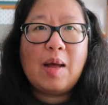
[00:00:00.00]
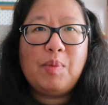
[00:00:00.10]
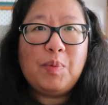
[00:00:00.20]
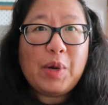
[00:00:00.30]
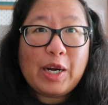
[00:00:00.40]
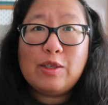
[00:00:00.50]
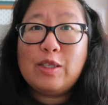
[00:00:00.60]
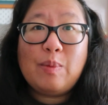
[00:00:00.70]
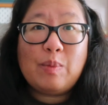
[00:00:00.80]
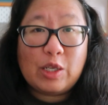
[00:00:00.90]
I prepared
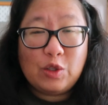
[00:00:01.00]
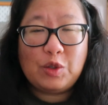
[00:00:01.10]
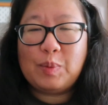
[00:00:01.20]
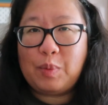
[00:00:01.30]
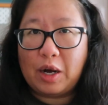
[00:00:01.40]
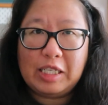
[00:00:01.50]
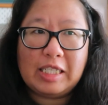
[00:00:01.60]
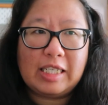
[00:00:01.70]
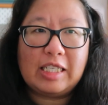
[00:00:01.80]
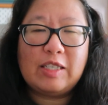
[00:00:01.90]
some mystery
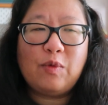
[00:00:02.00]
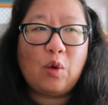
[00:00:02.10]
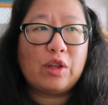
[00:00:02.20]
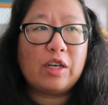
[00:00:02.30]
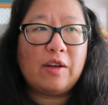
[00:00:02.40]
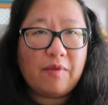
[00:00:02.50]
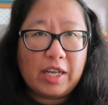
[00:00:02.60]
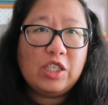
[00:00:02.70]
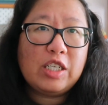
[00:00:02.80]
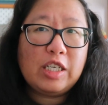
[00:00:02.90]
boxes for the
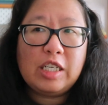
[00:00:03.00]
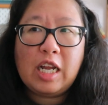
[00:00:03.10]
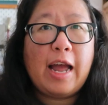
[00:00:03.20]
convention.